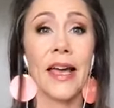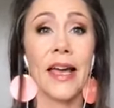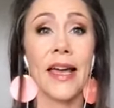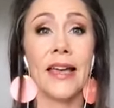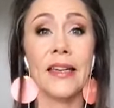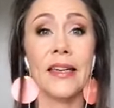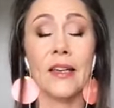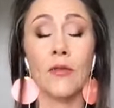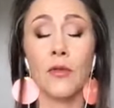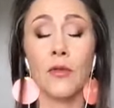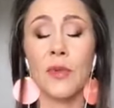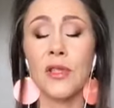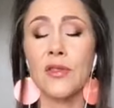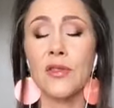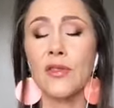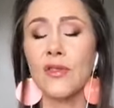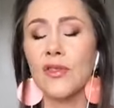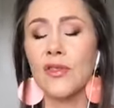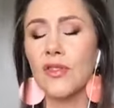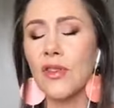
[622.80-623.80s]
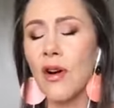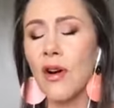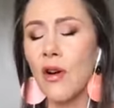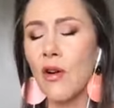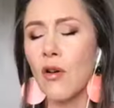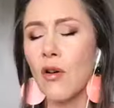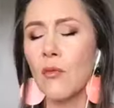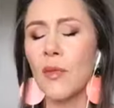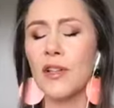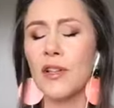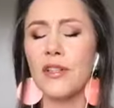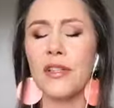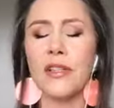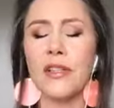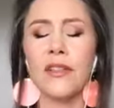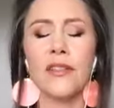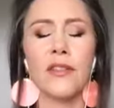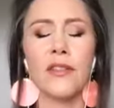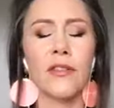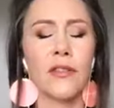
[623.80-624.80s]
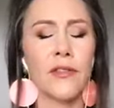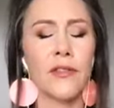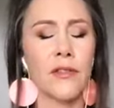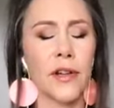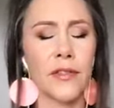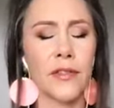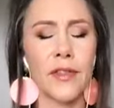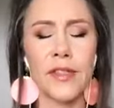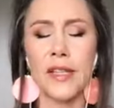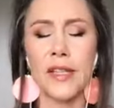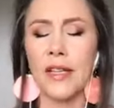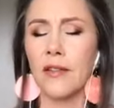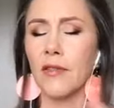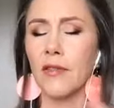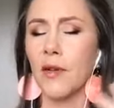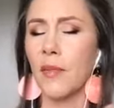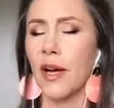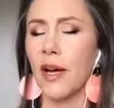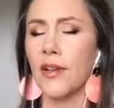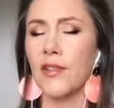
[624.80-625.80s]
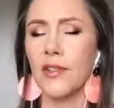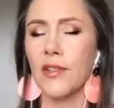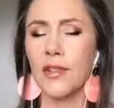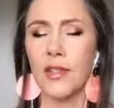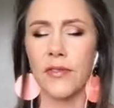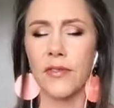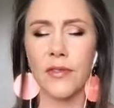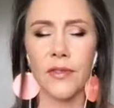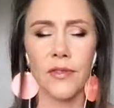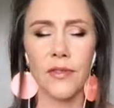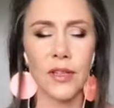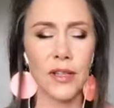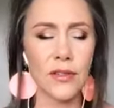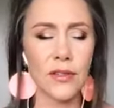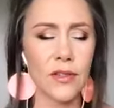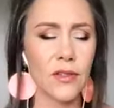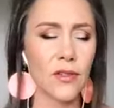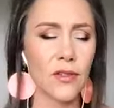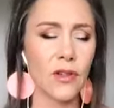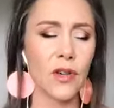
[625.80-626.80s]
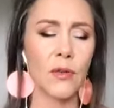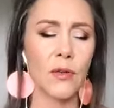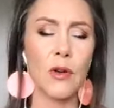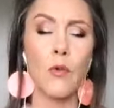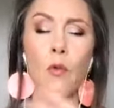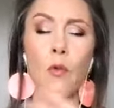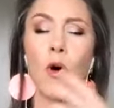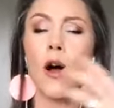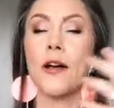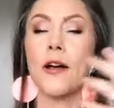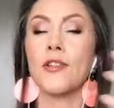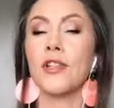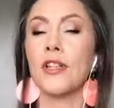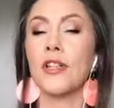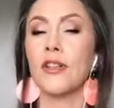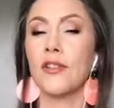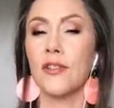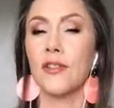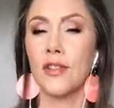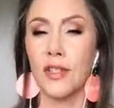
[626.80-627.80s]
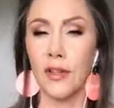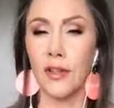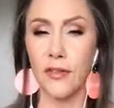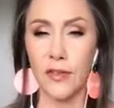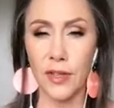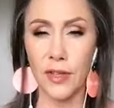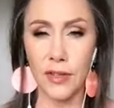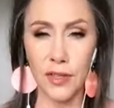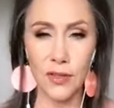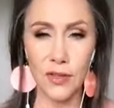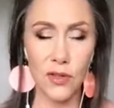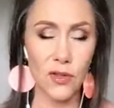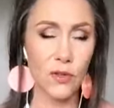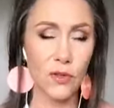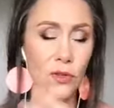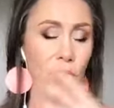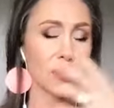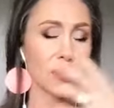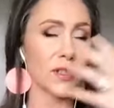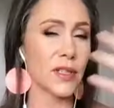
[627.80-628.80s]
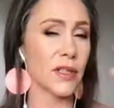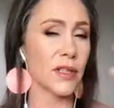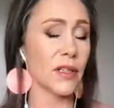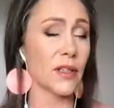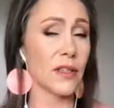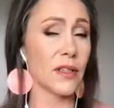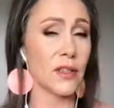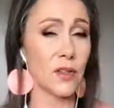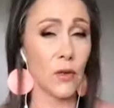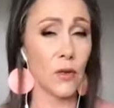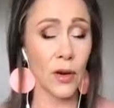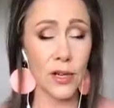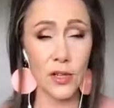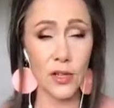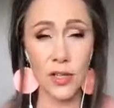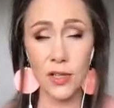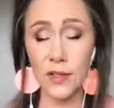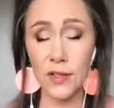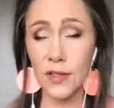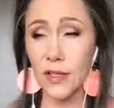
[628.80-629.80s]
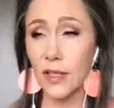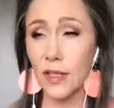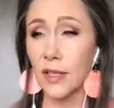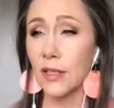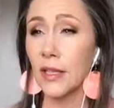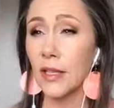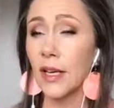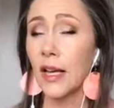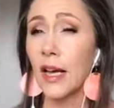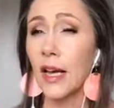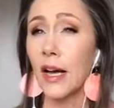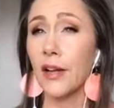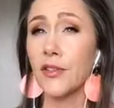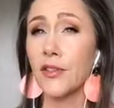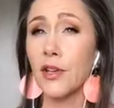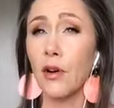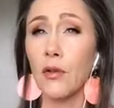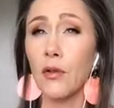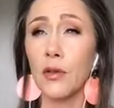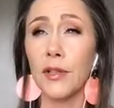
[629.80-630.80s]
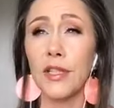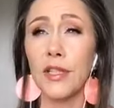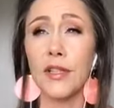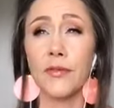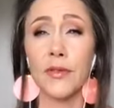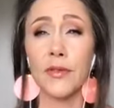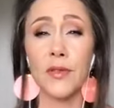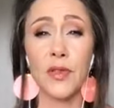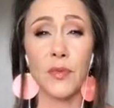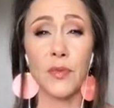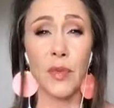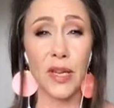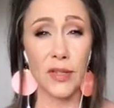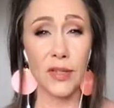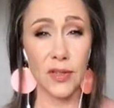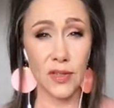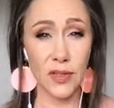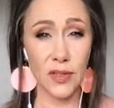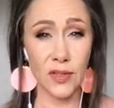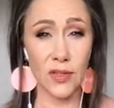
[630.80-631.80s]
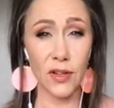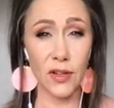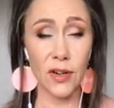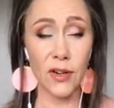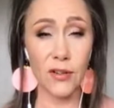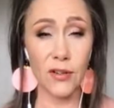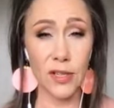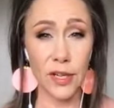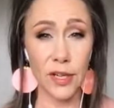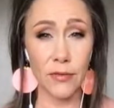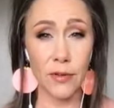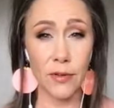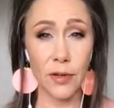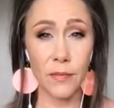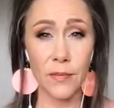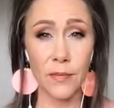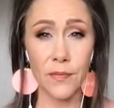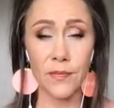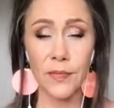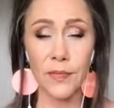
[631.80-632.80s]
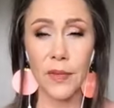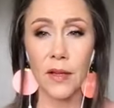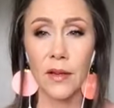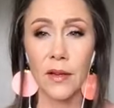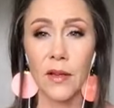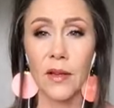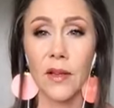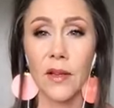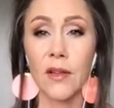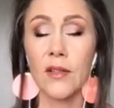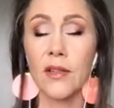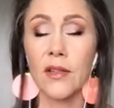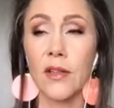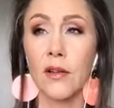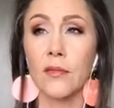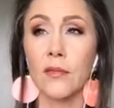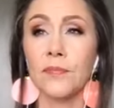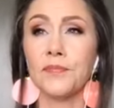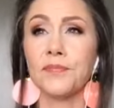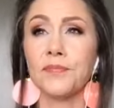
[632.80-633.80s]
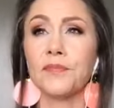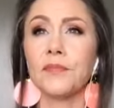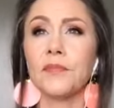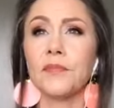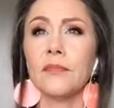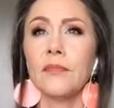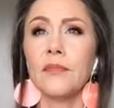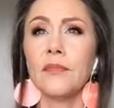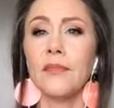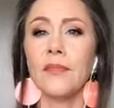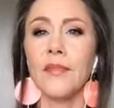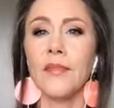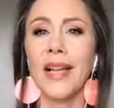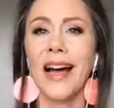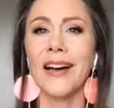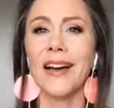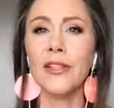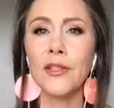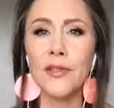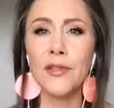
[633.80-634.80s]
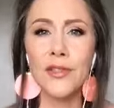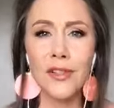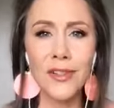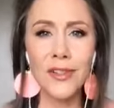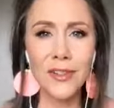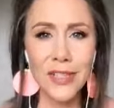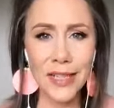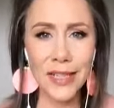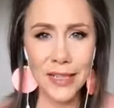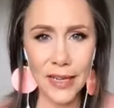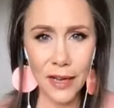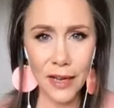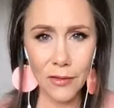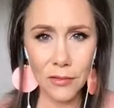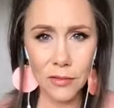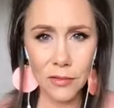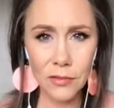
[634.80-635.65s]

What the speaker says: And it will be so much easier throughout the day to remind yourself of things because you're going to be washing yourself in these tools and in these questions and a totally different space to start your day from. So how do you start your day now?